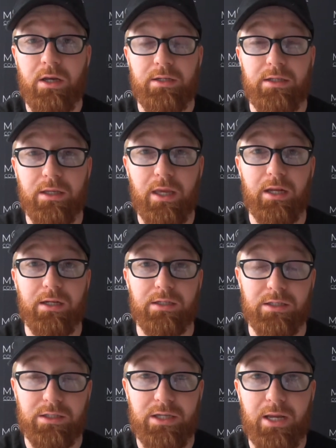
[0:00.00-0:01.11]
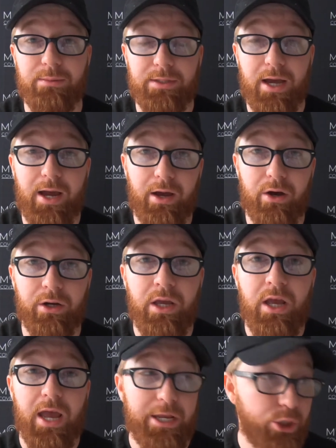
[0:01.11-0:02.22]
to get into shape, Zion,
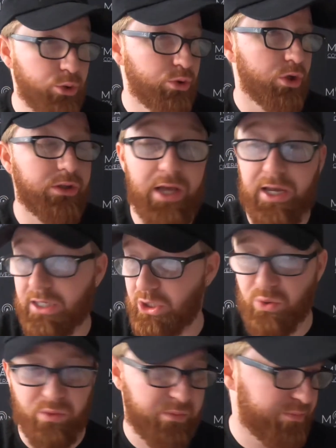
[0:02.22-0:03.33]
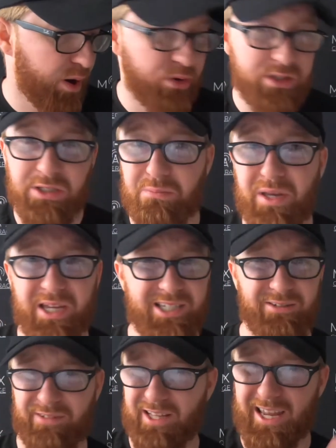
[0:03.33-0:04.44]
and you look like it. You were posting pics
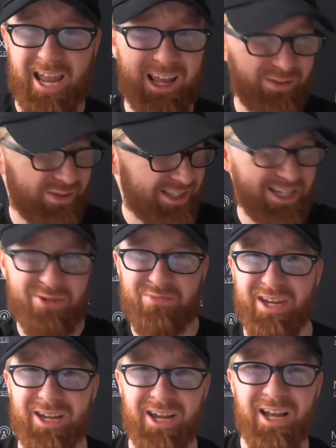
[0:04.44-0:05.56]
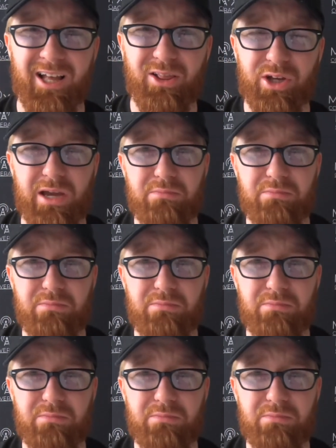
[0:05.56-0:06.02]
of like, hey, what's up, man? Look at